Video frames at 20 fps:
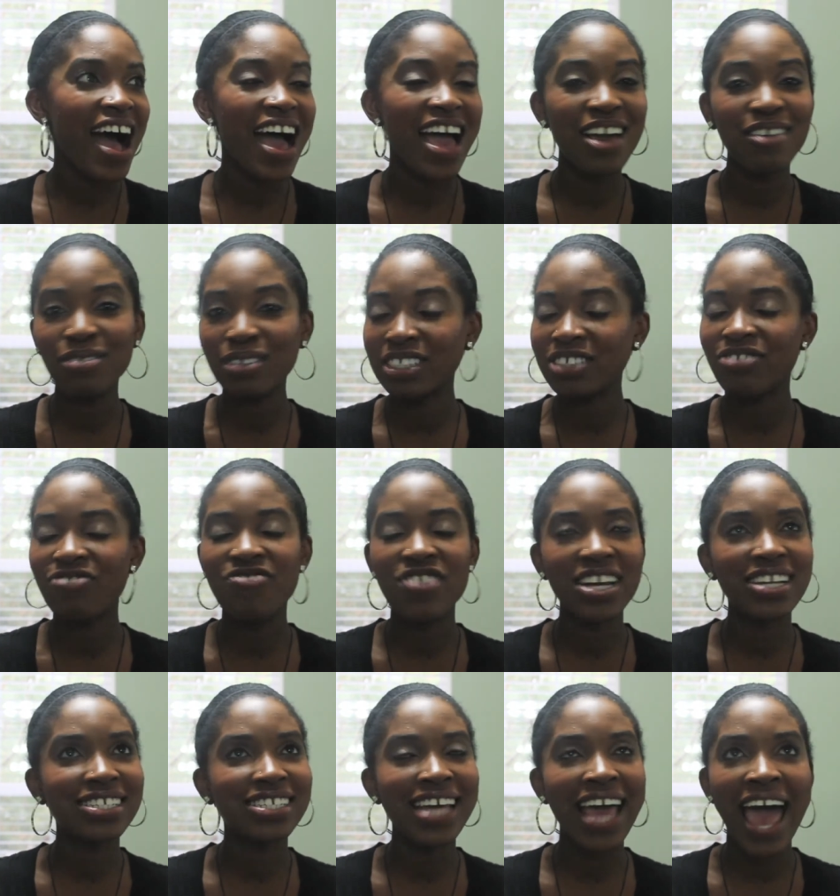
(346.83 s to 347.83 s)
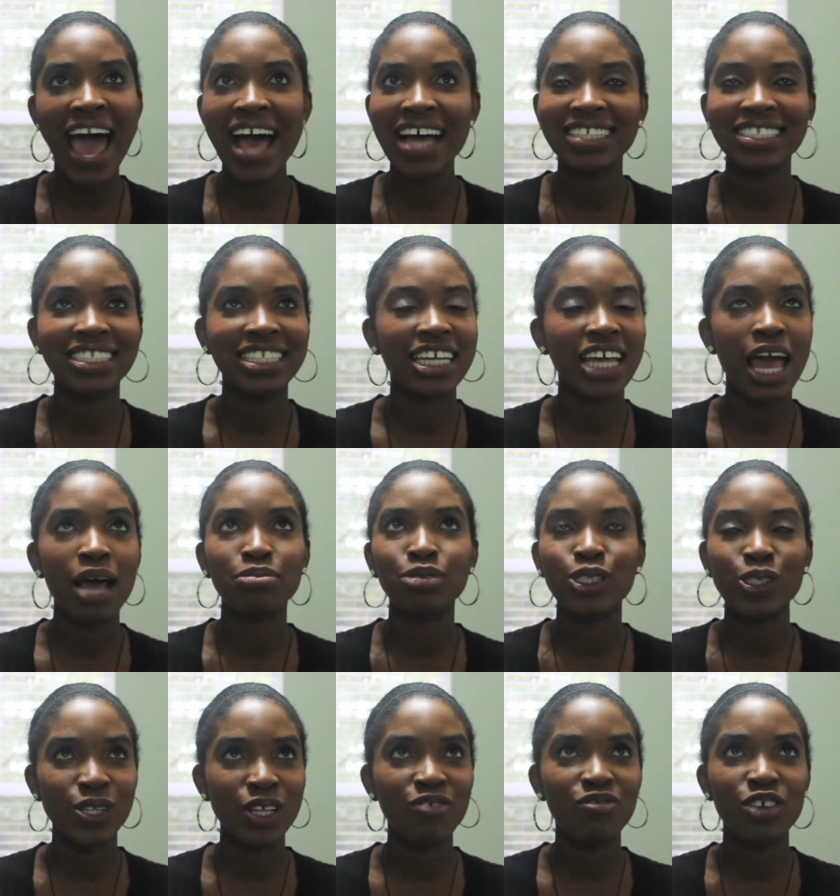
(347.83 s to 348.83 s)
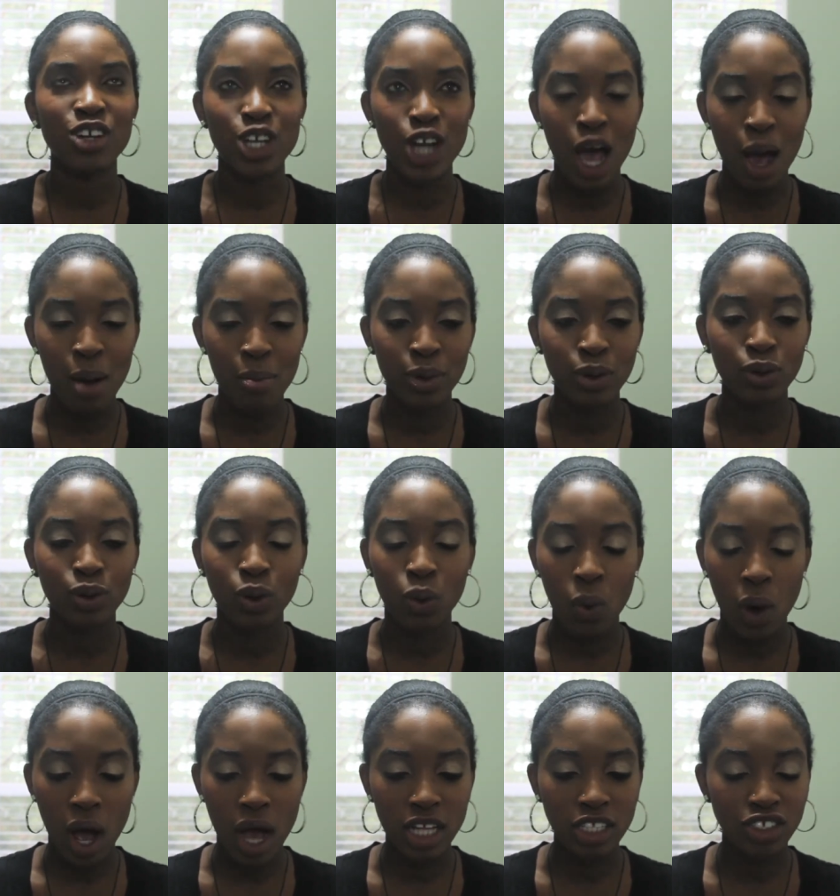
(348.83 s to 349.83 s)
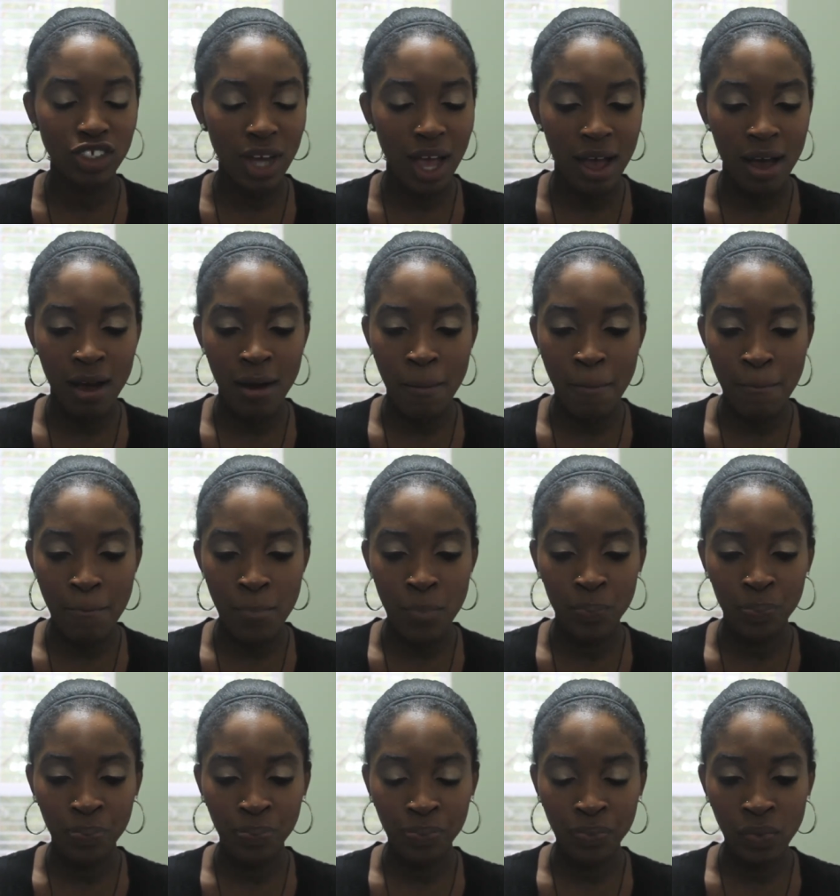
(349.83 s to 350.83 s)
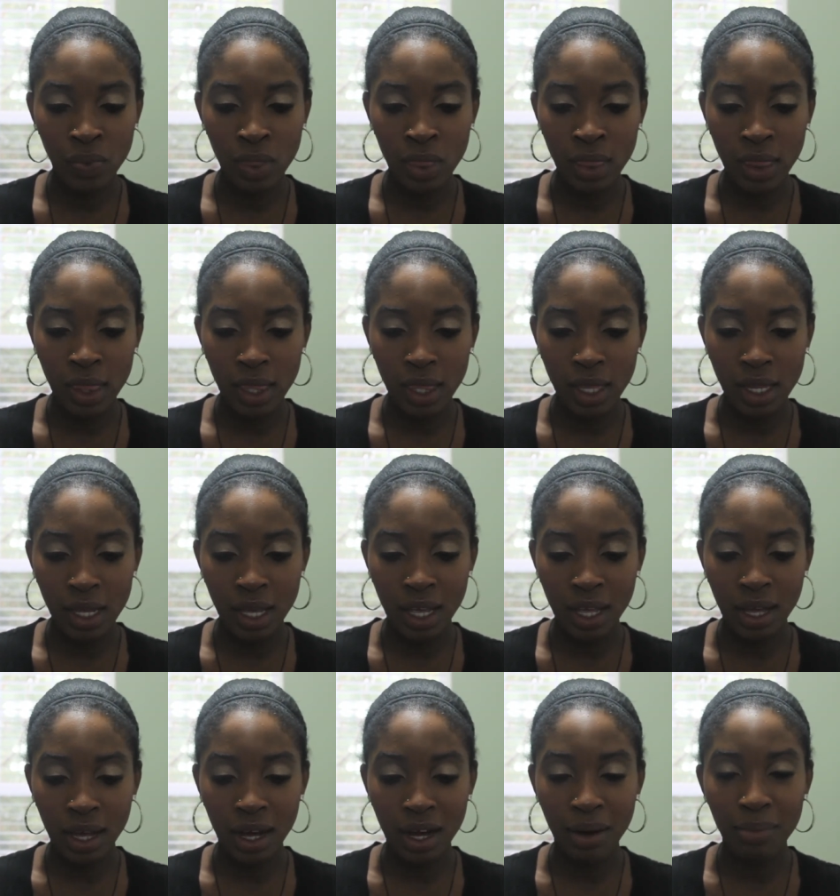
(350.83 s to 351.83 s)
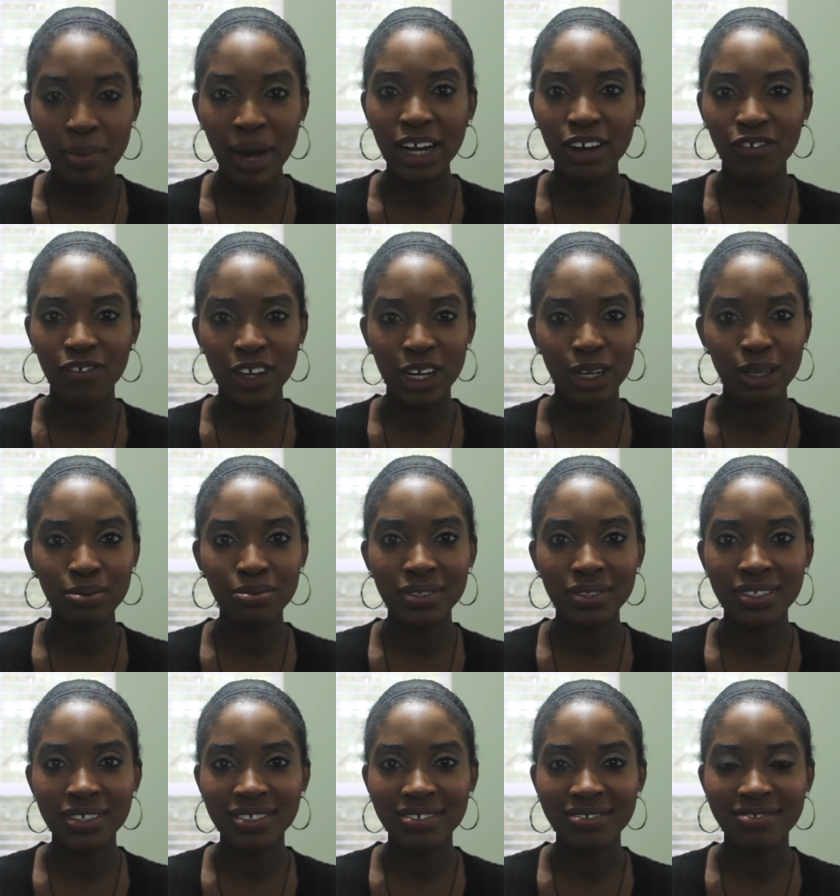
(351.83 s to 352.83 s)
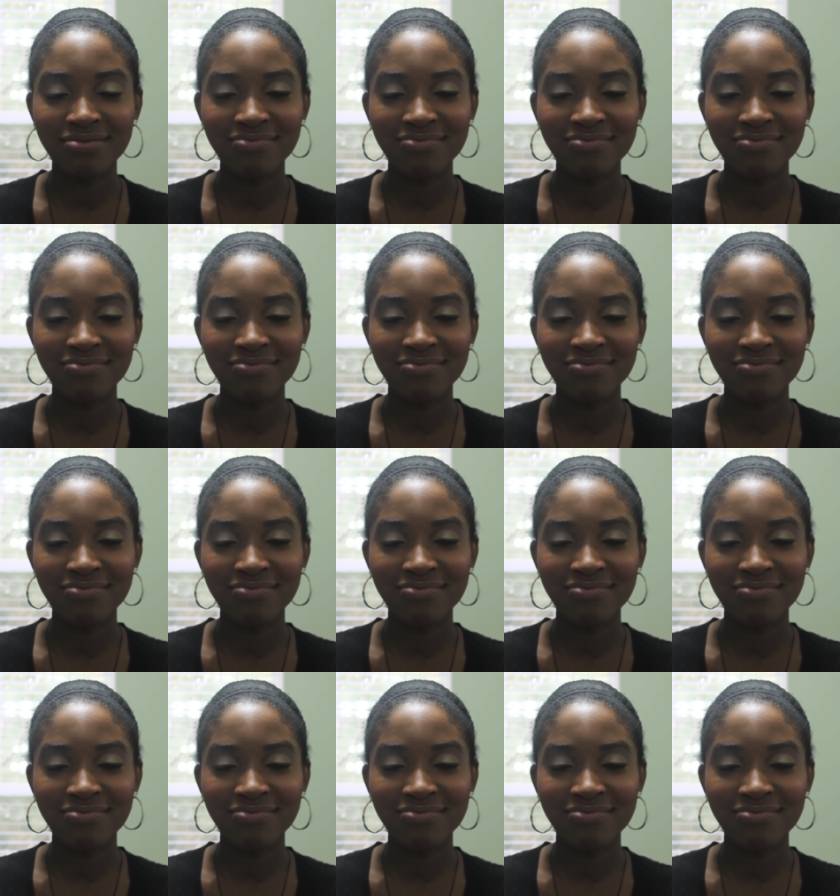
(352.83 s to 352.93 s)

It was fantastic, absolutely phenomenal to watch. Um, Michael Phelps.